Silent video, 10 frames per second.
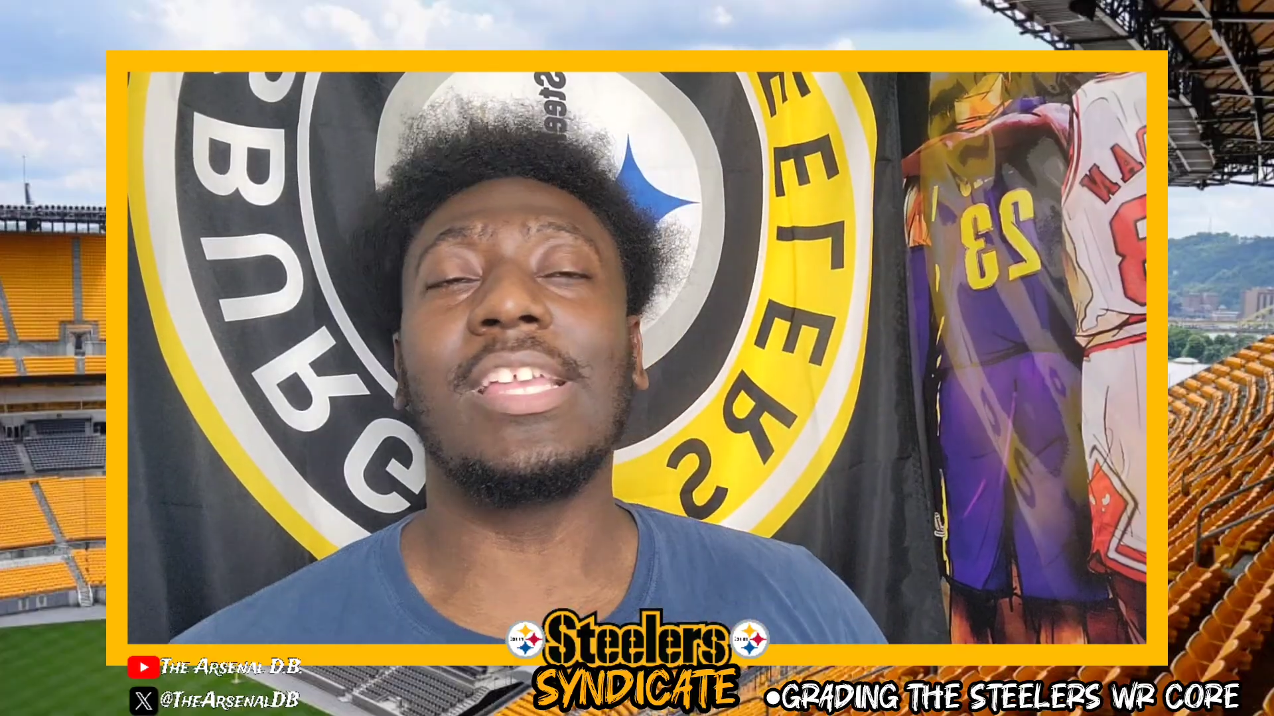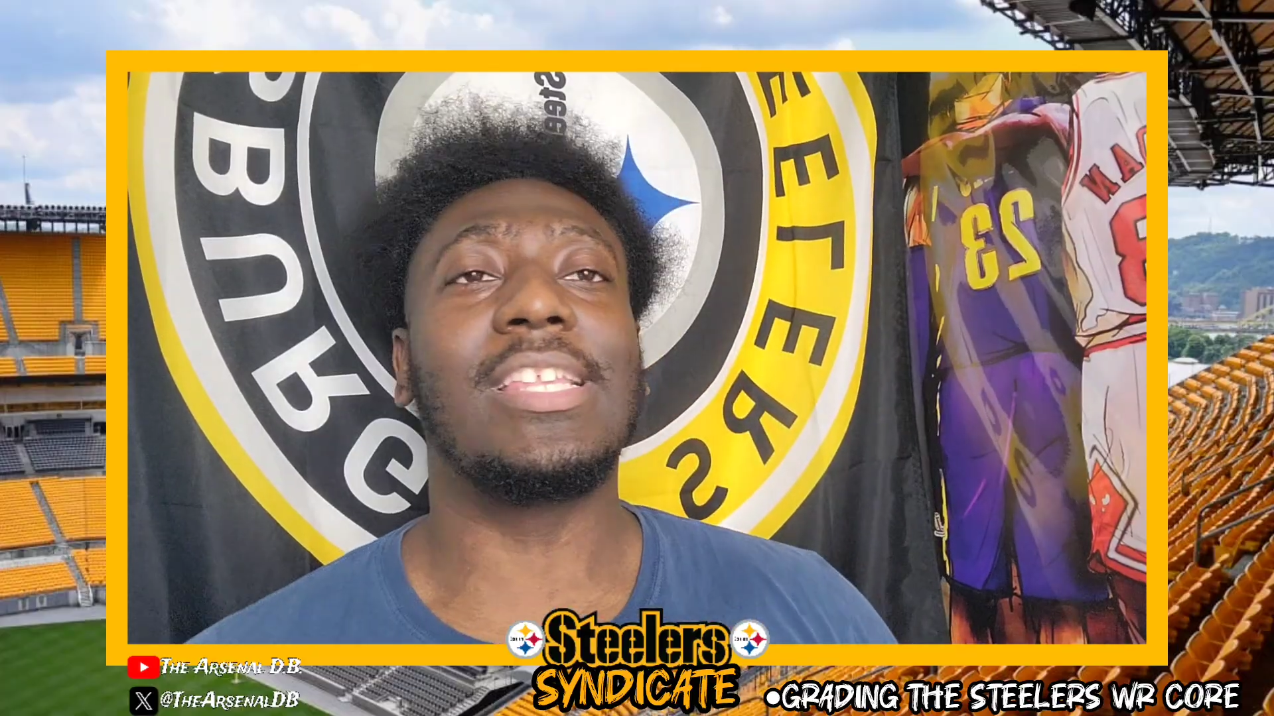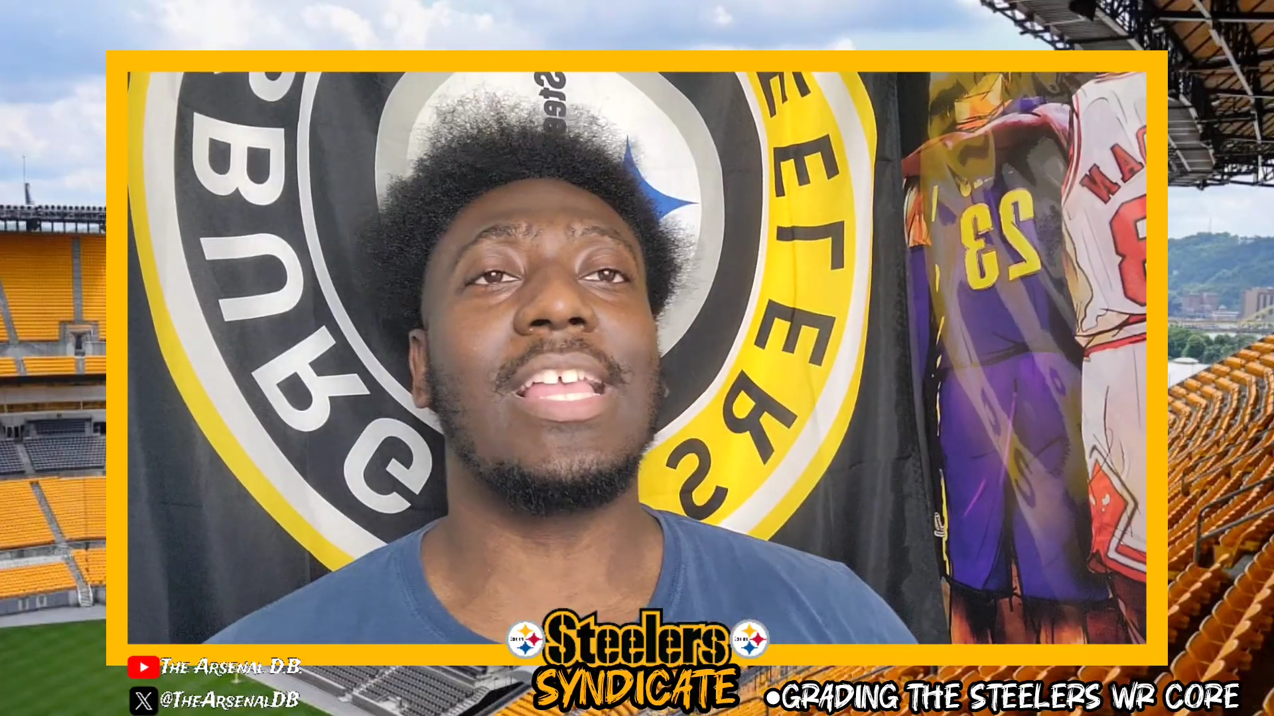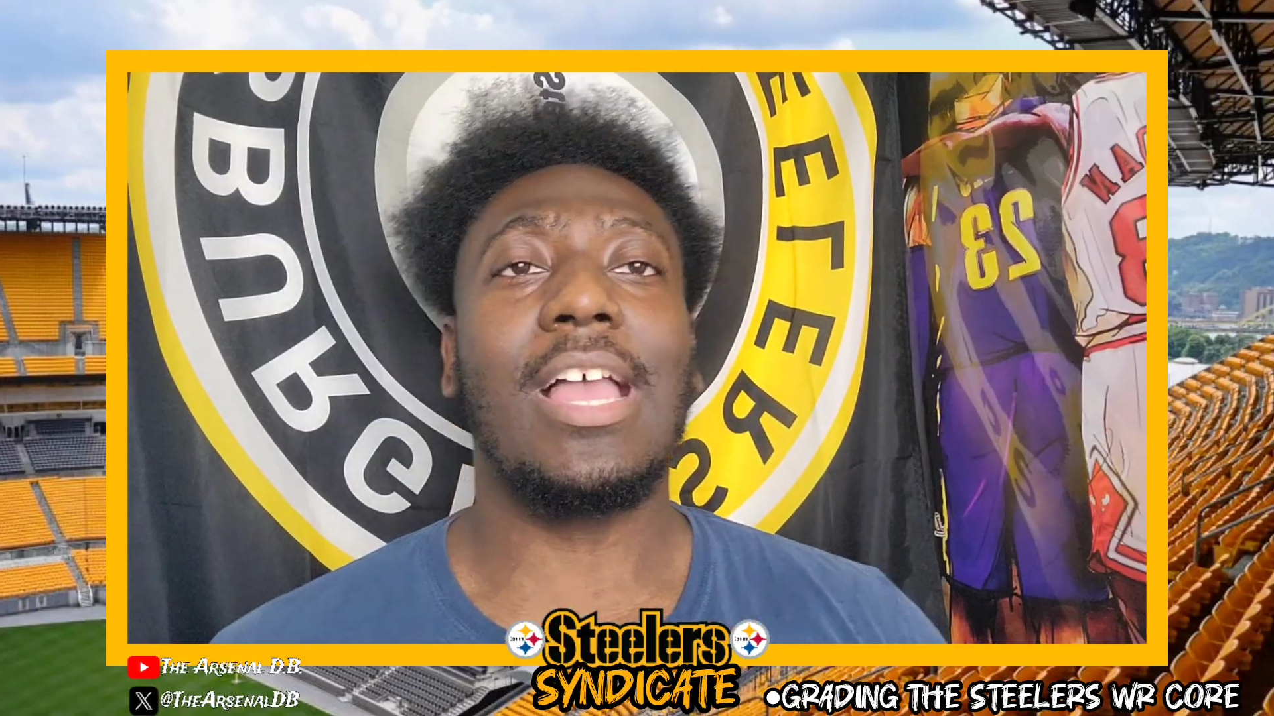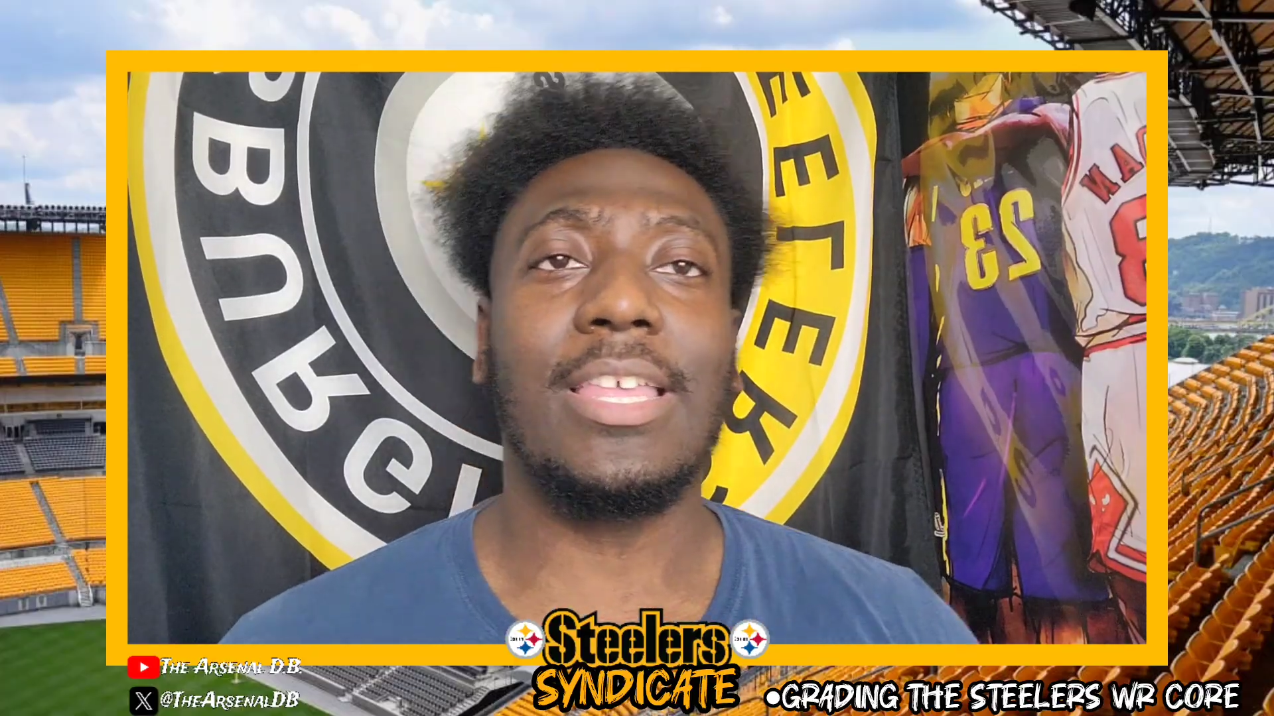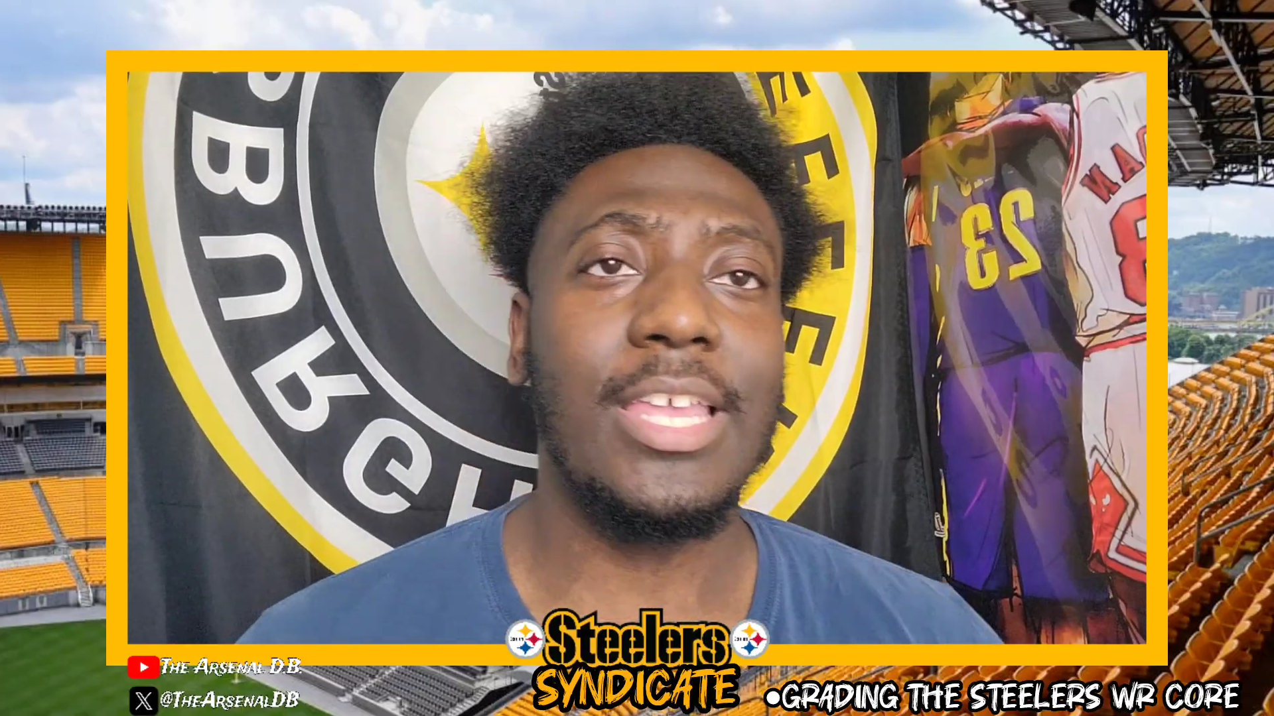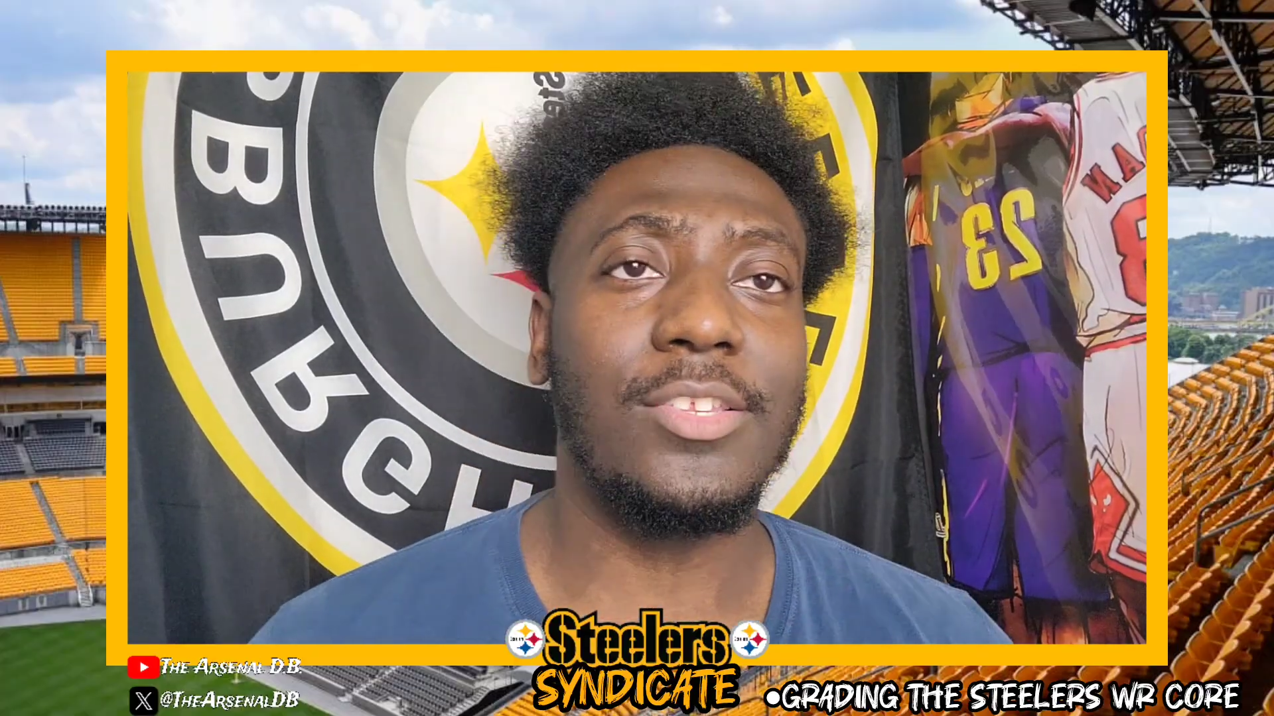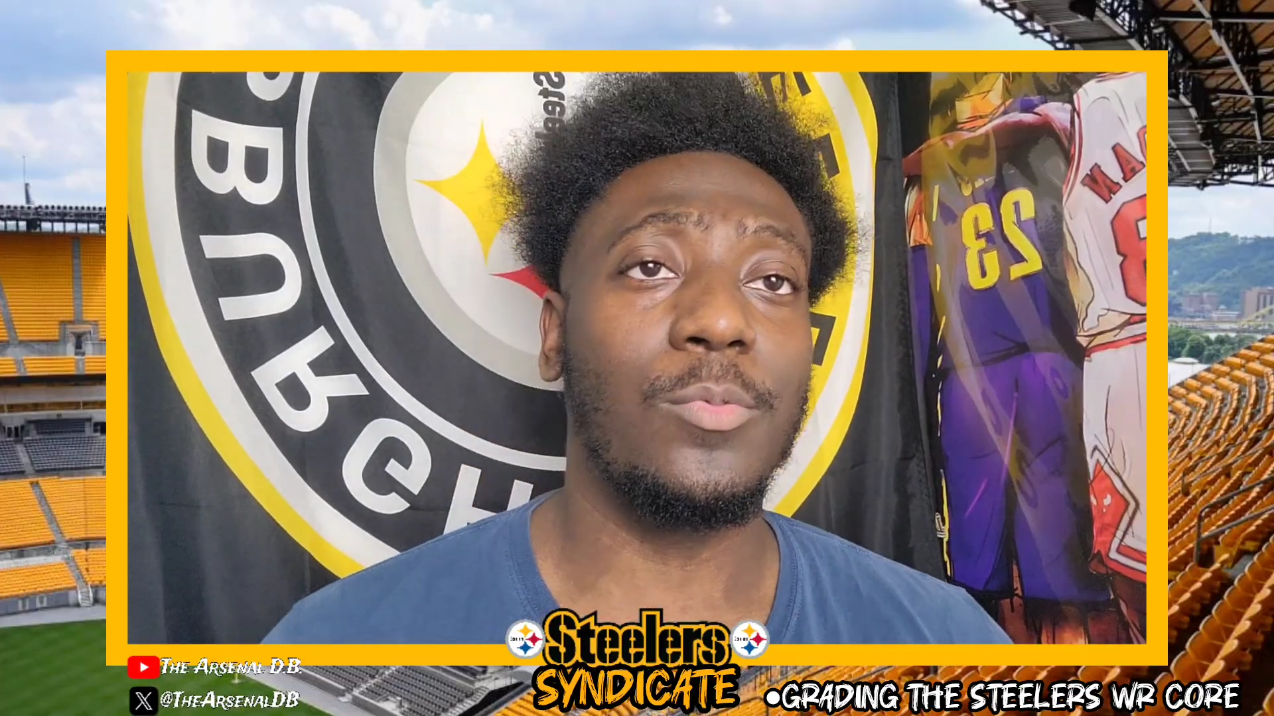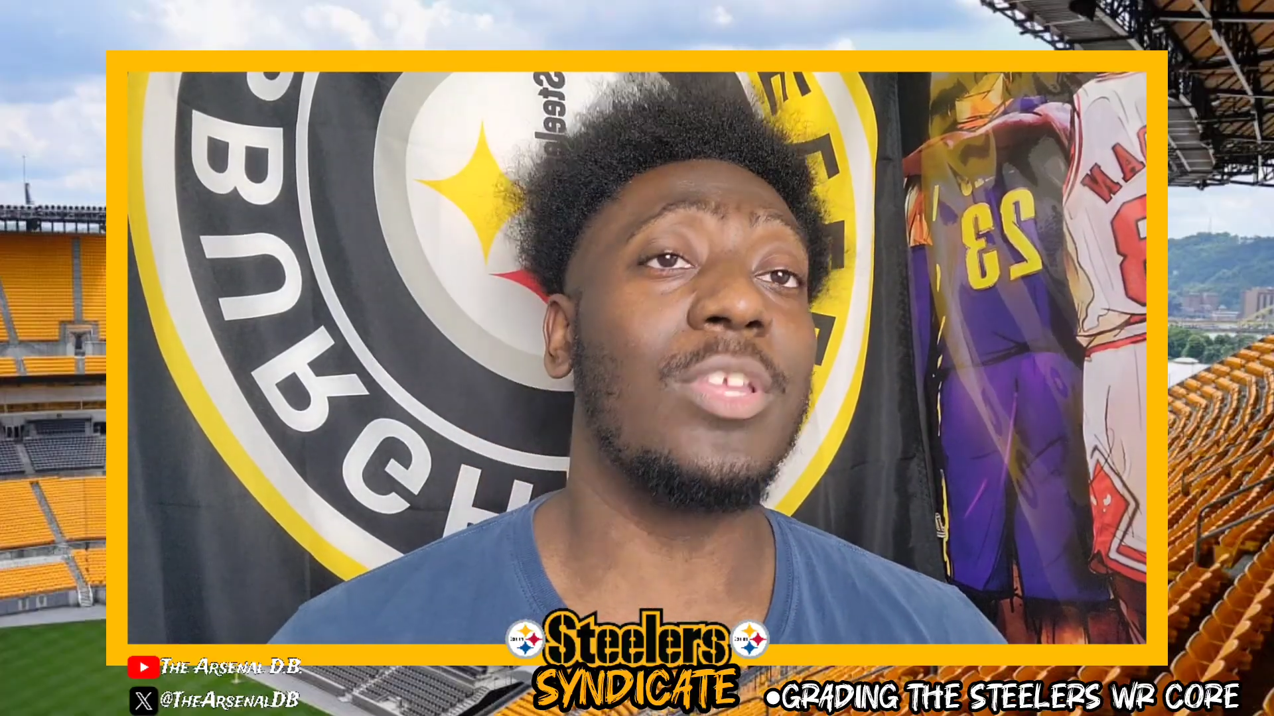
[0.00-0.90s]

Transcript: is a guy who can get you,